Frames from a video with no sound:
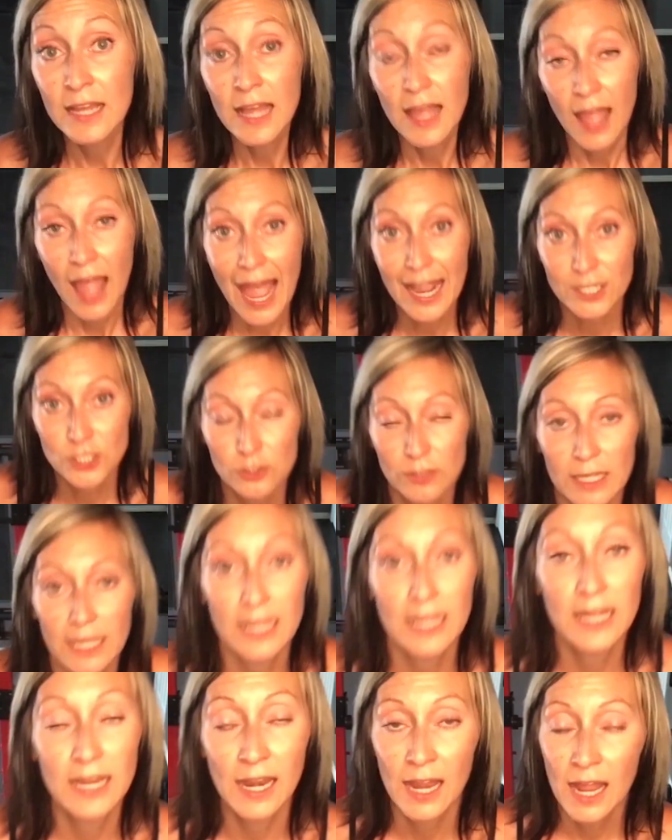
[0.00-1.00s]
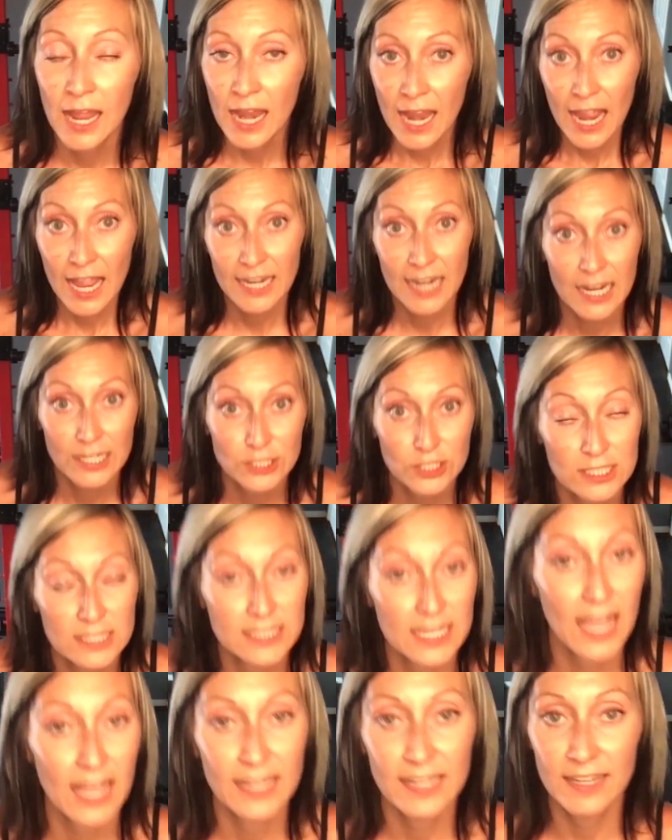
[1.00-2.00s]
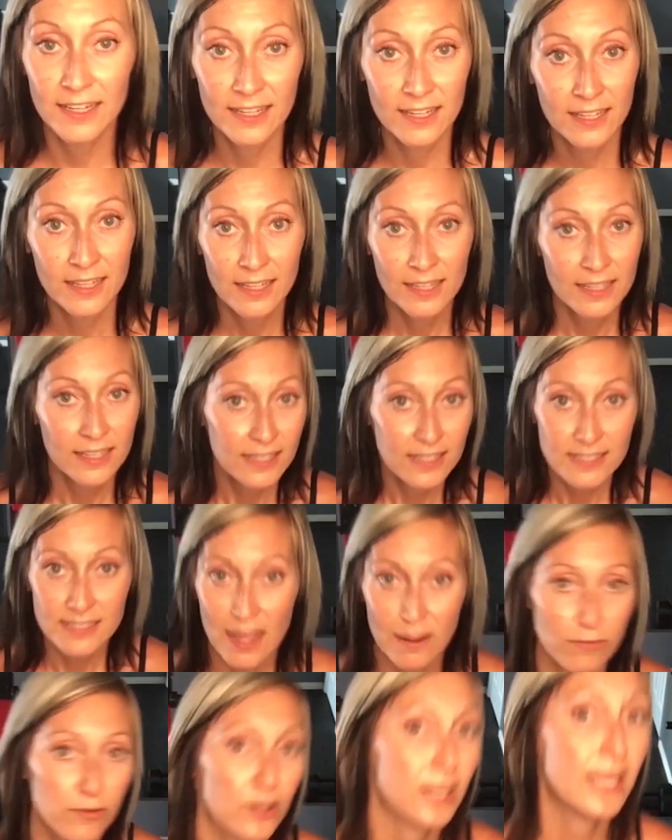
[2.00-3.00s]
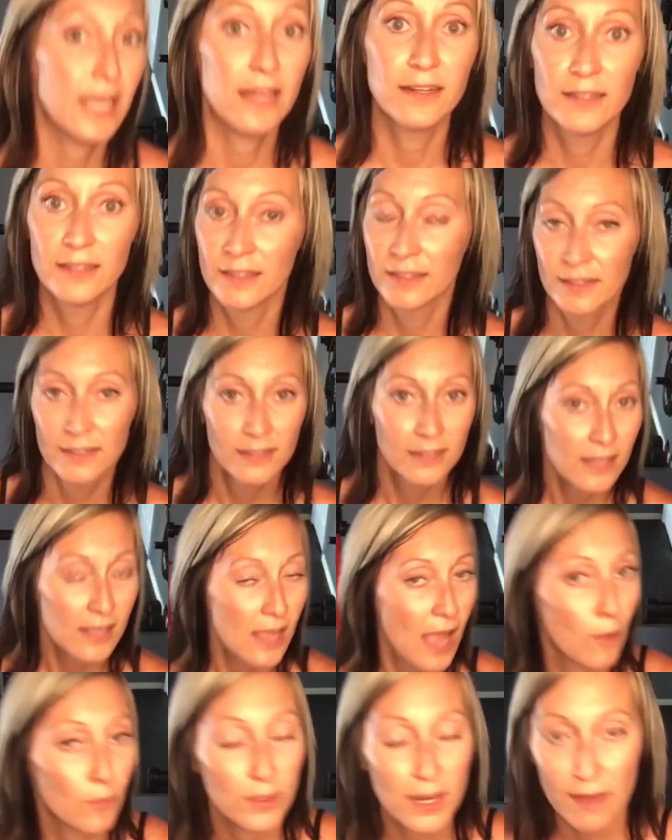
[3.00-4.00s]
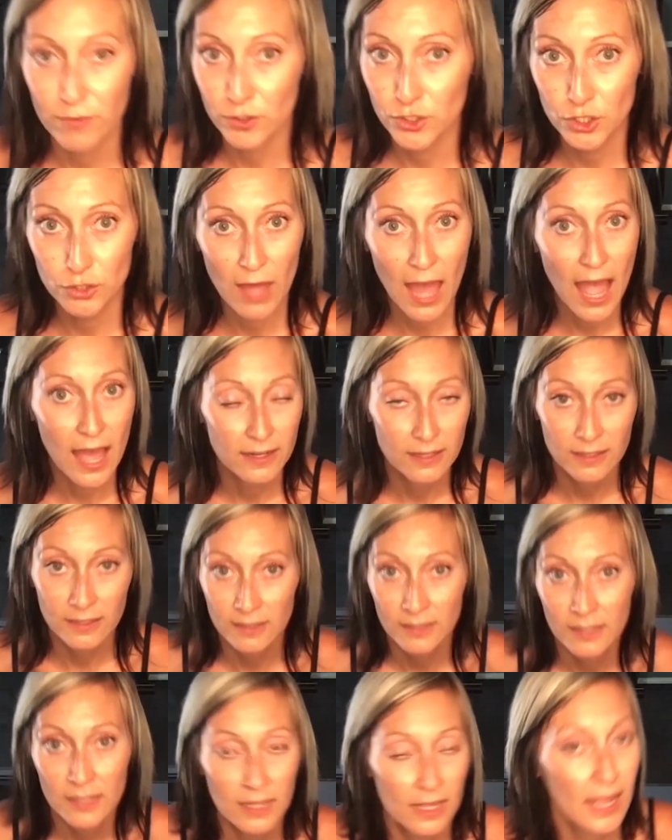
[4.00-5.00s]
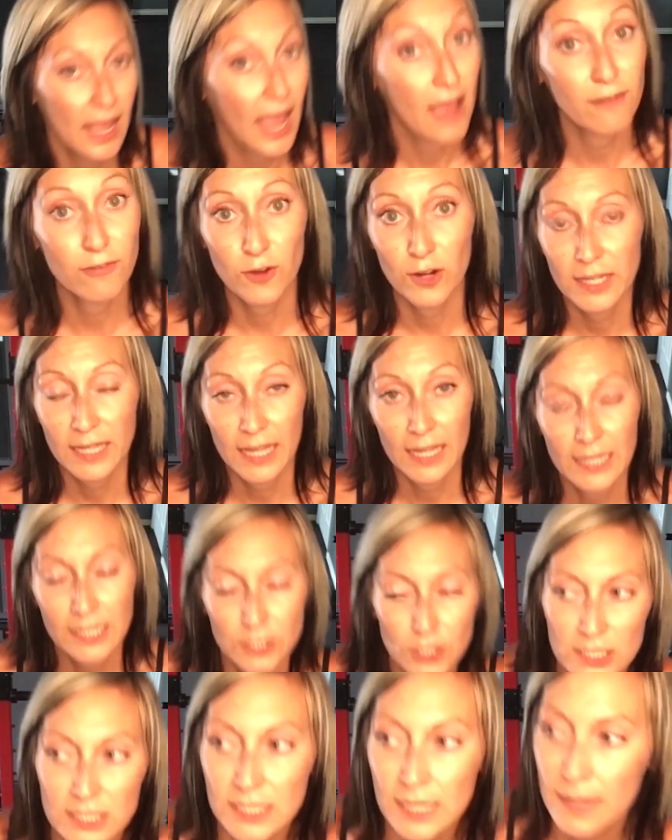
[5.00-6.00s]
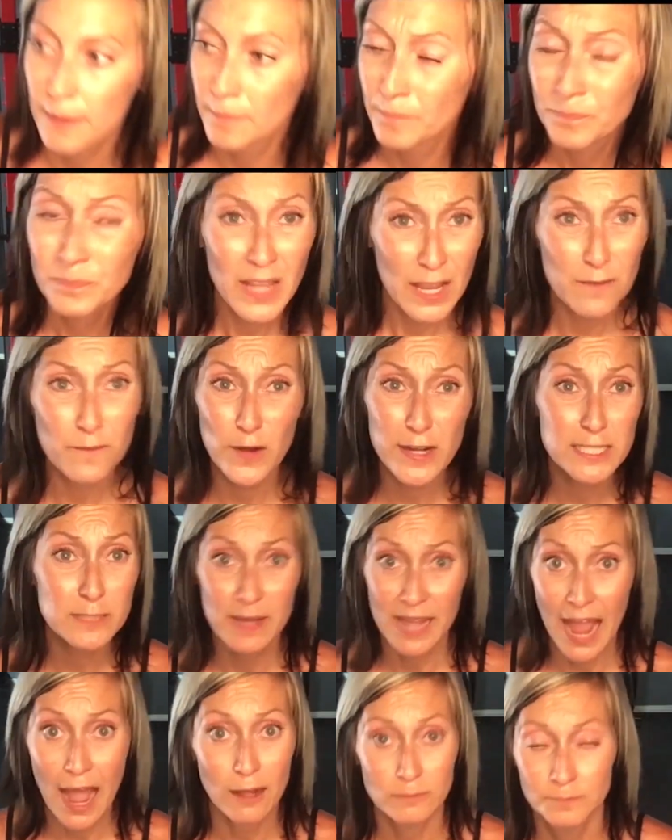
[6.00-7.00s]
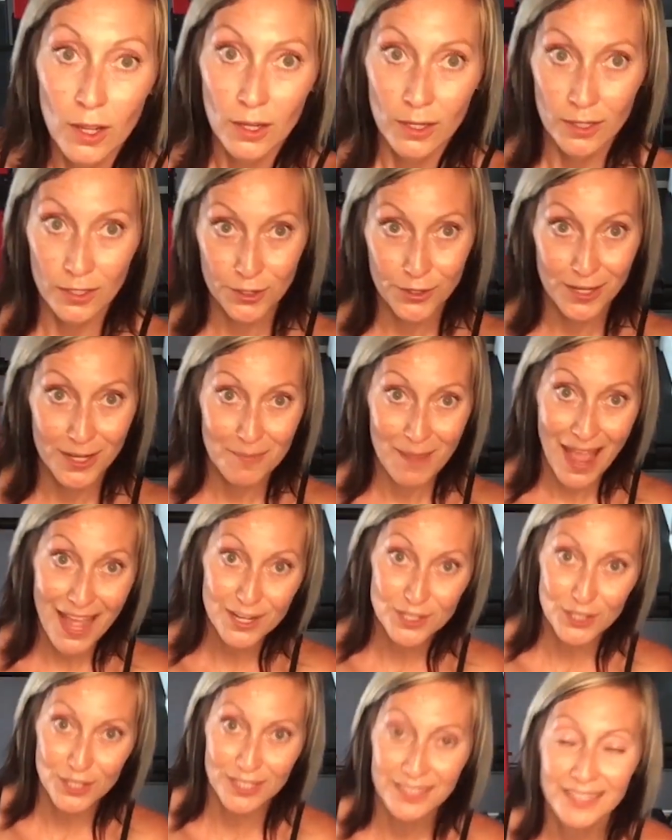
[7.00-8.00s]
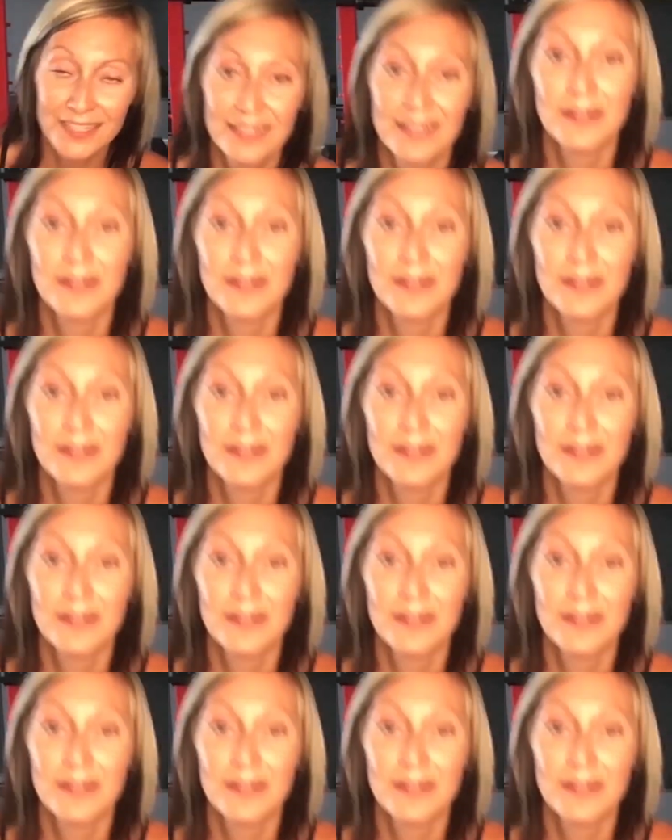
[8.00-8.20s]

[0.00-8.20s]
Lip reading: actually. And I just said, never again. I'll never do that ever again. It freaked me out. You can imagine